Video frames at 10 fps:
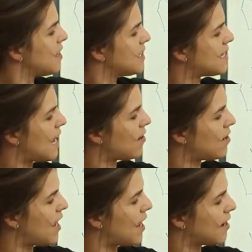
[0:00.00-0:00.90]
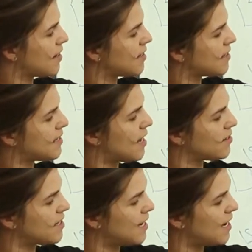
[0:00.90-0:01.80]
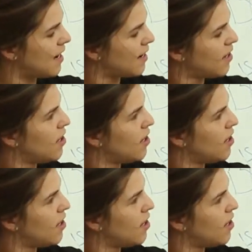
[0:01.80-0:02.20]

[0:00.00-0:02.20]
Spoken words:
sound yet. Sound's here.